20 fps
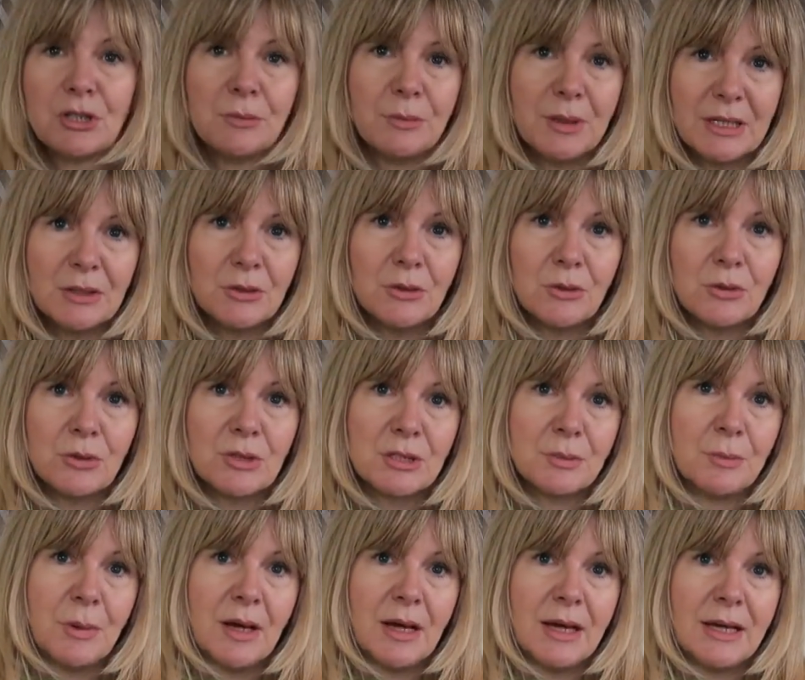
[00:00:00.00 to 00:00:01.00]
can be
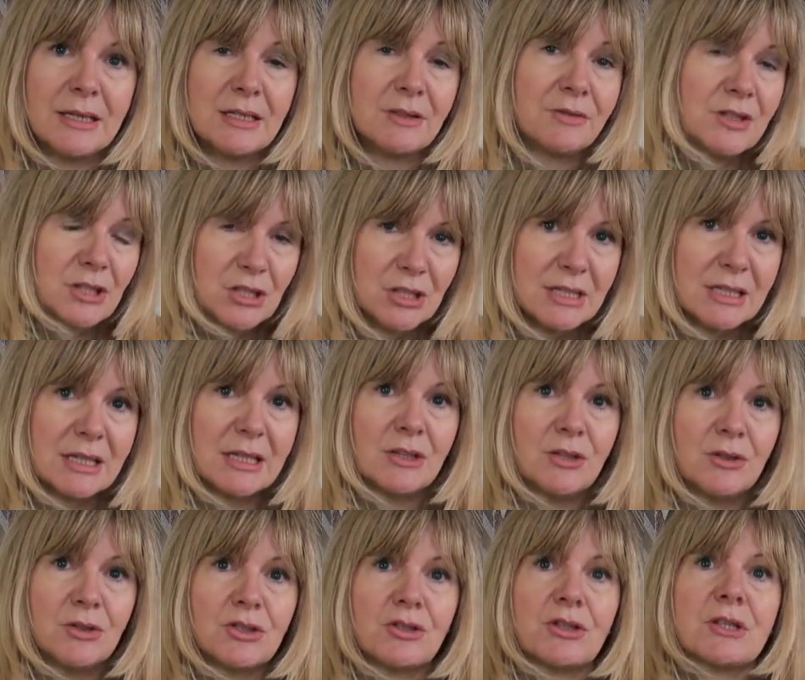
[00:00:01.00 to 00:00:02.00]
caused by deficiency in
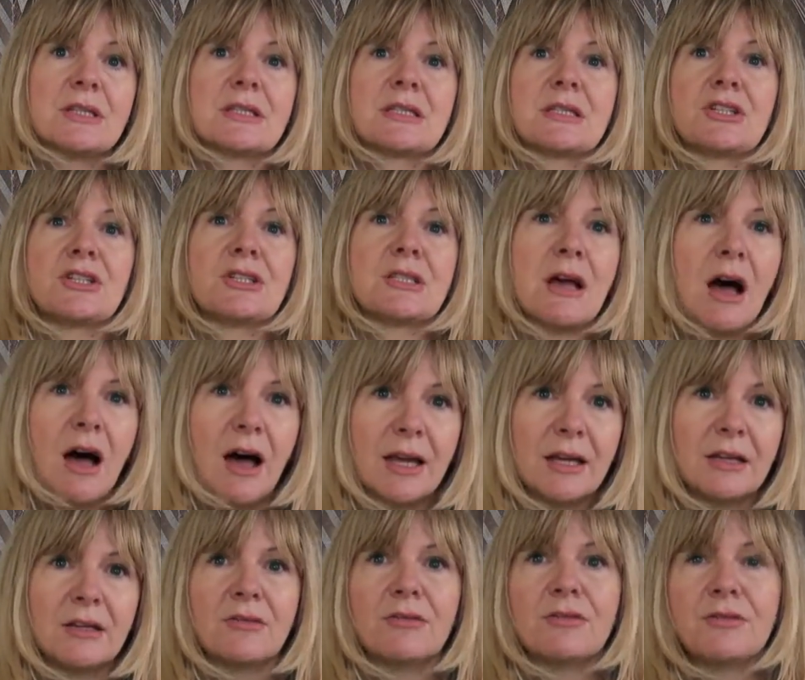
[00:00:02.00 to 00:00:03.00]
nutrients such as iron,